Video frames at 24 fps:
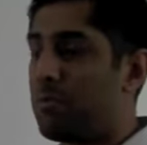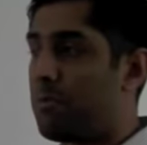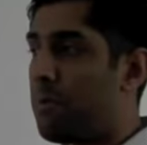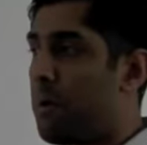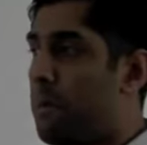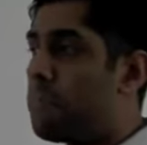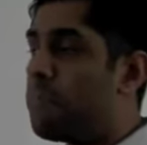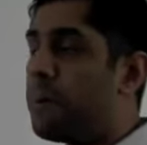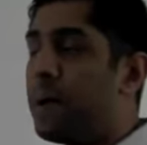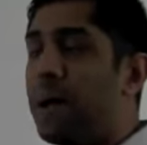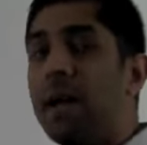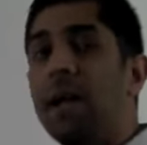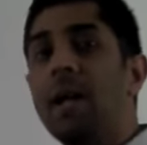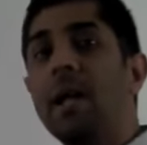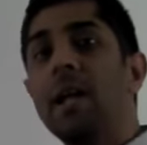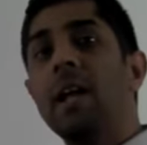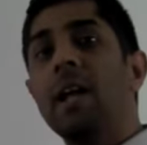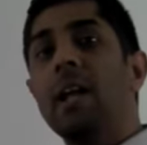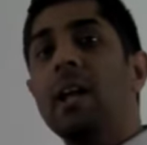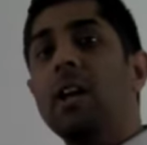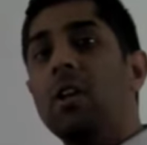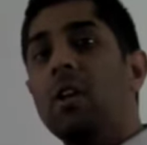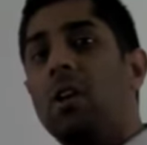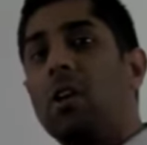Remember,
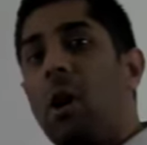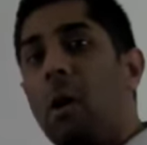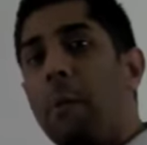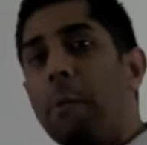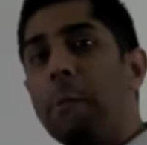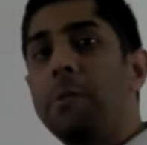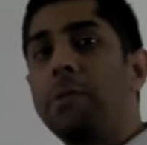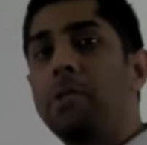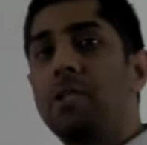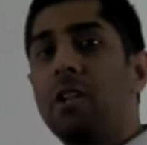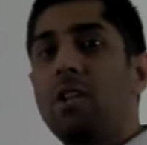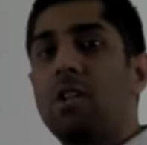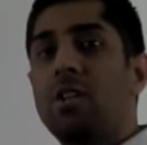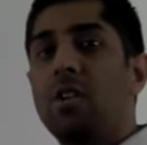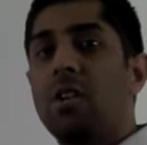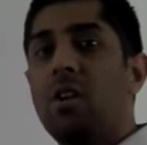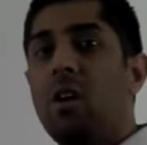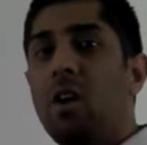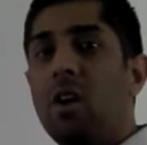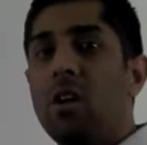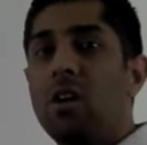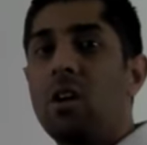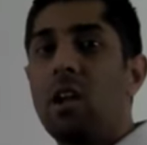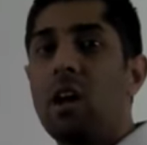your competition
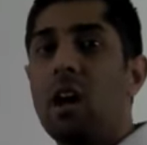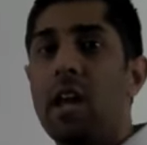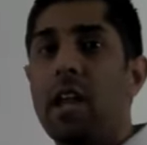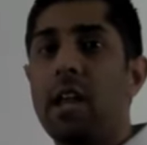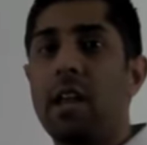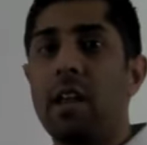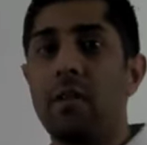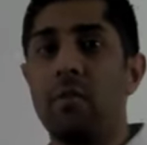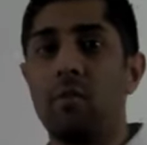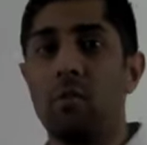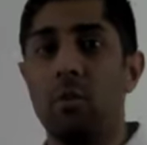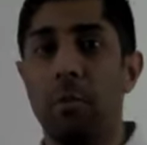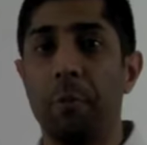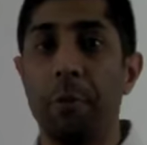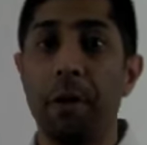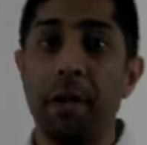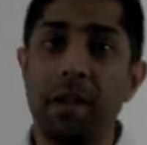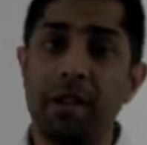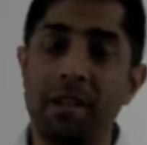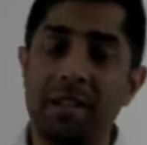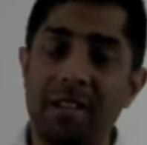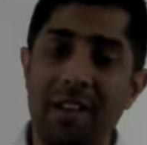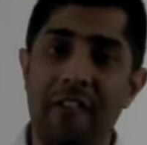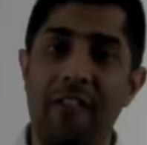online will
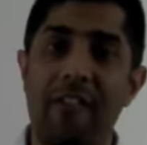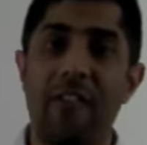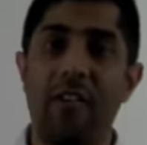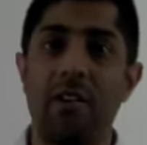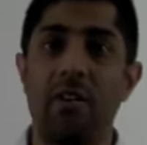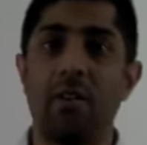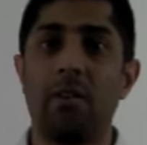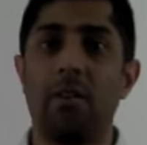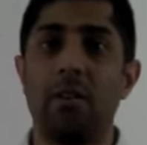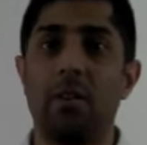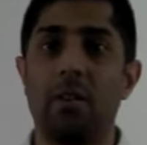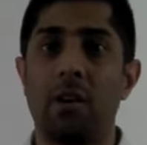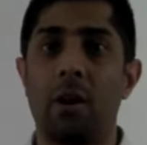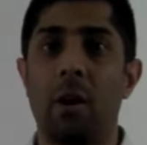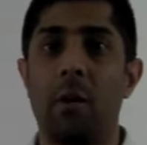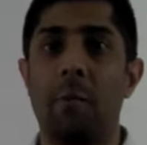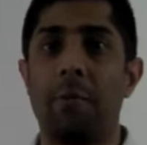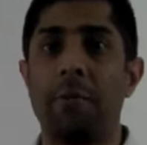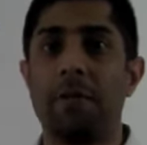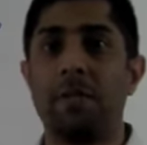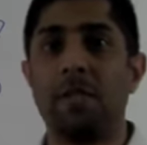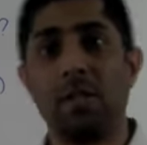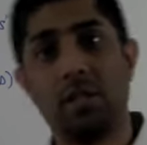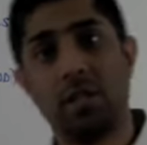be different to the
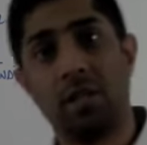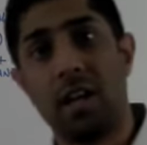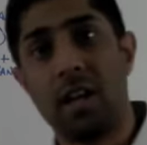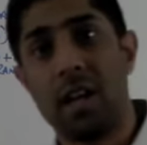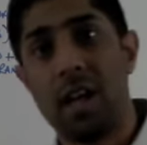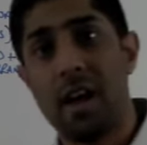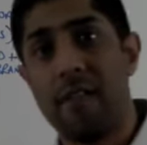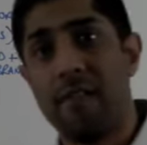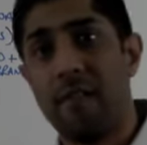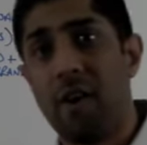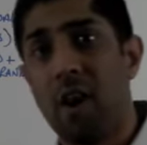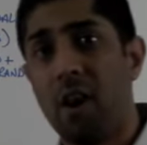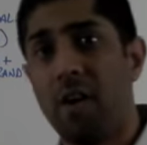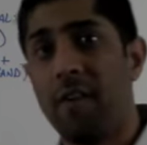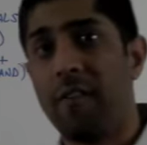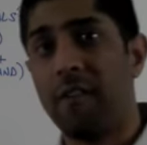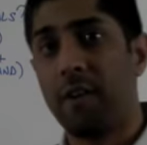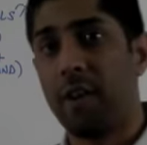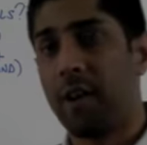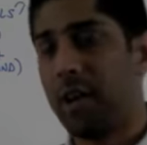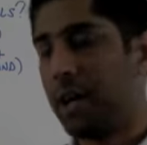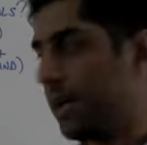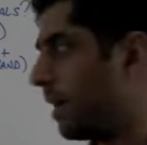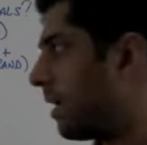competition that you have
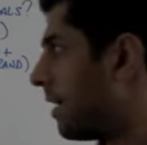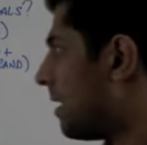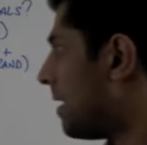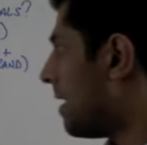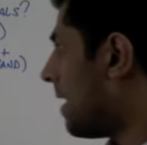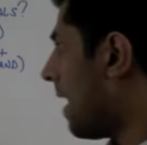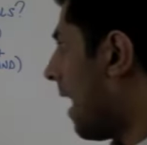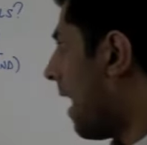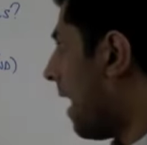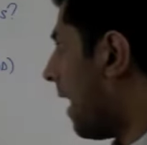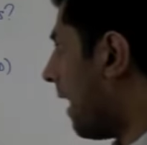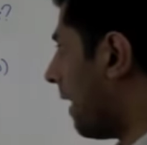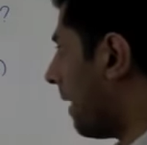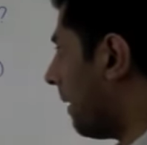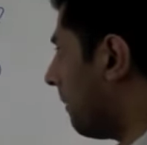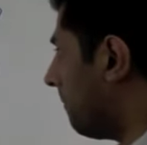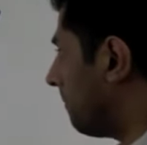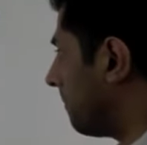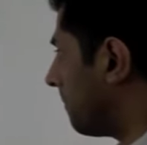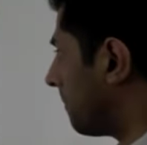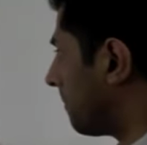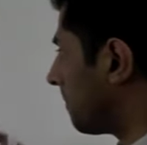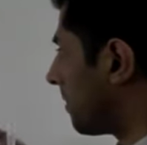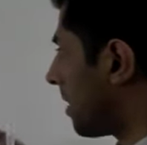
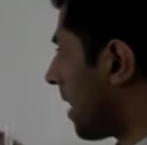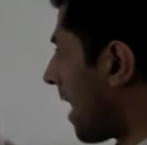offline.